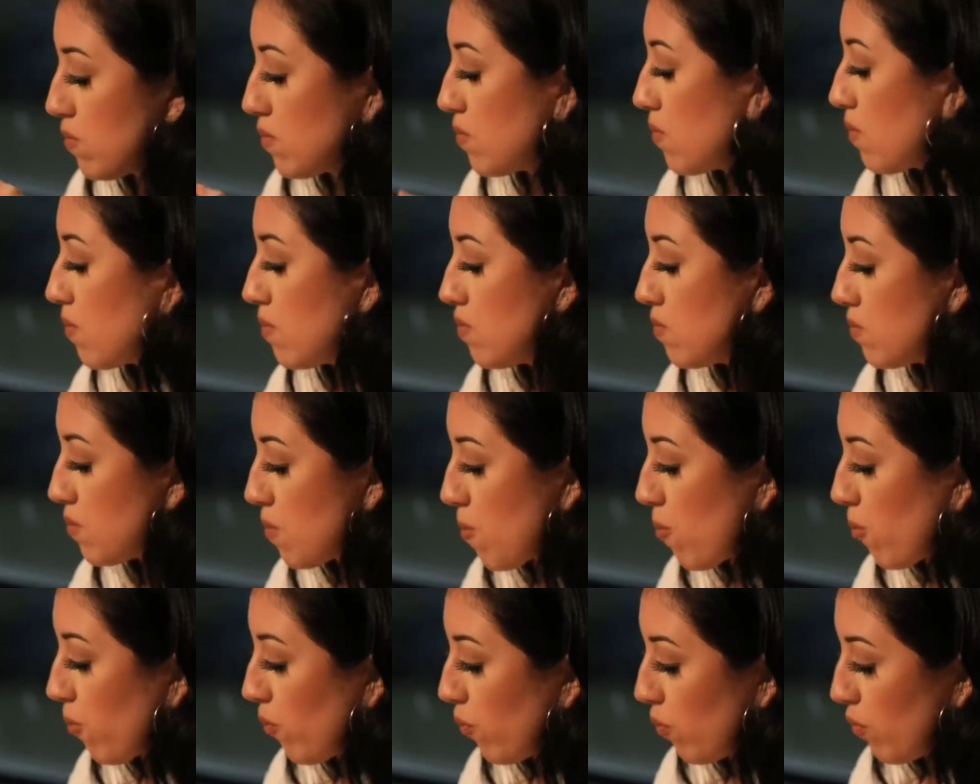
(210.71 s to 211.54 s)
our
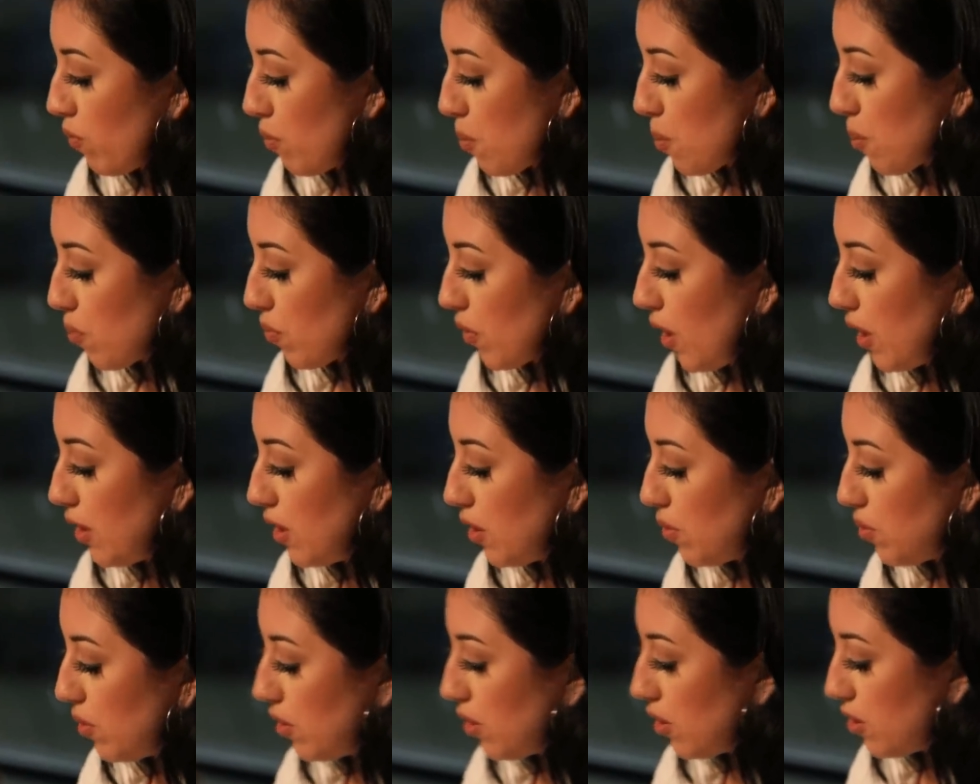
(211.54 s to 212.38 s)
followers. I
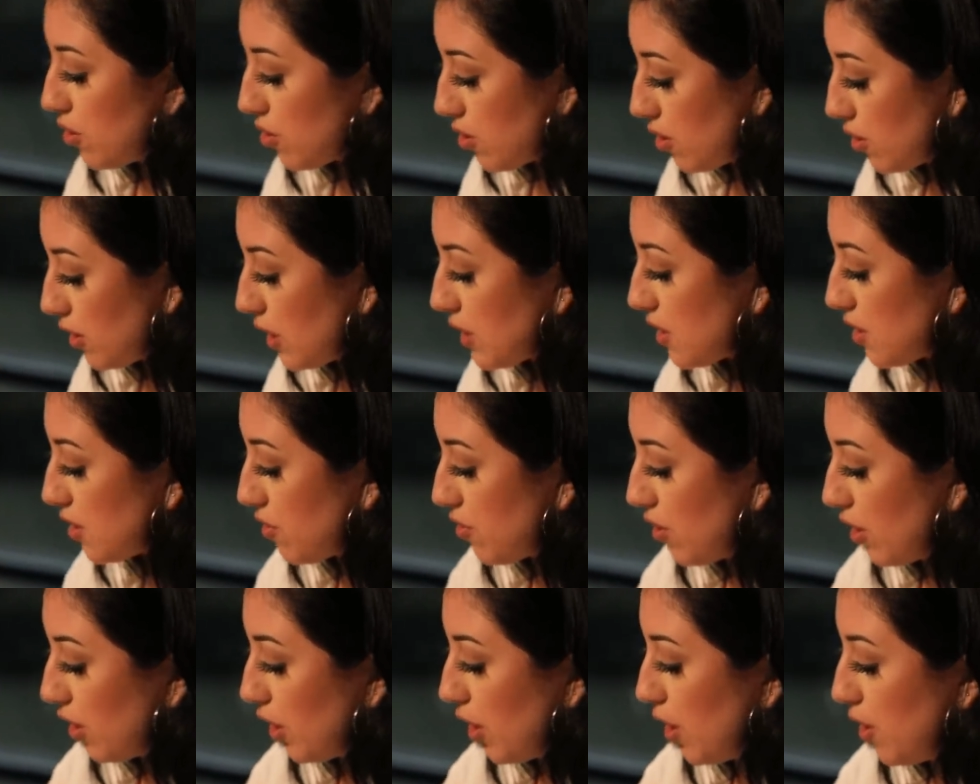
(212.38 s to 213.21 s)
think we learned a lesson
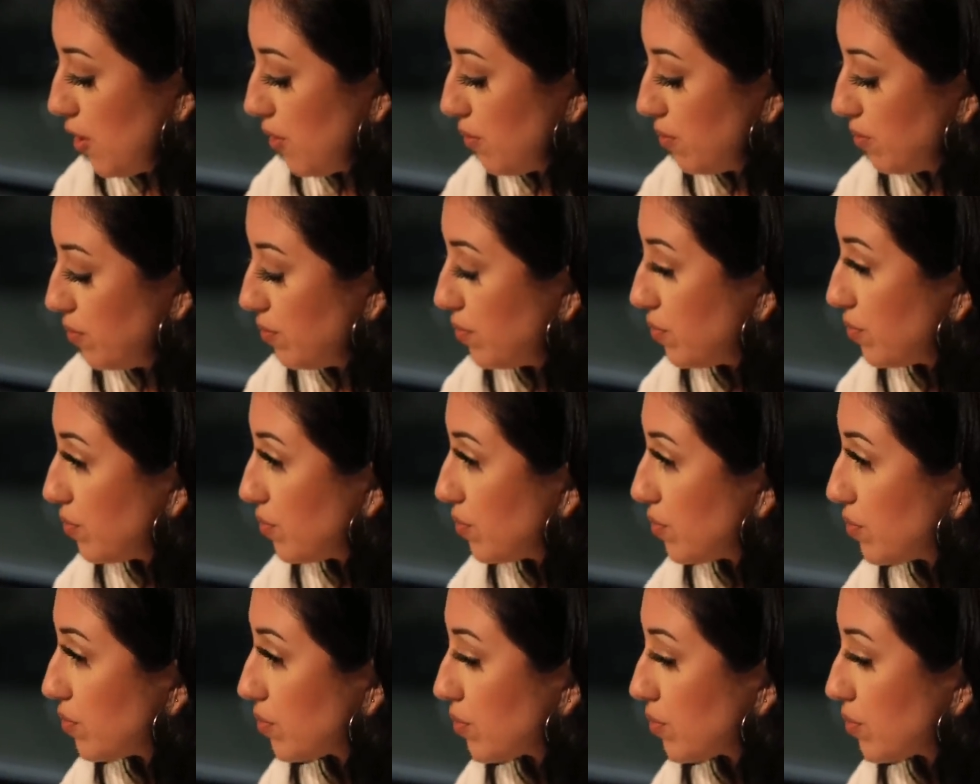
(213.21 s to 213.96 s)
right there. And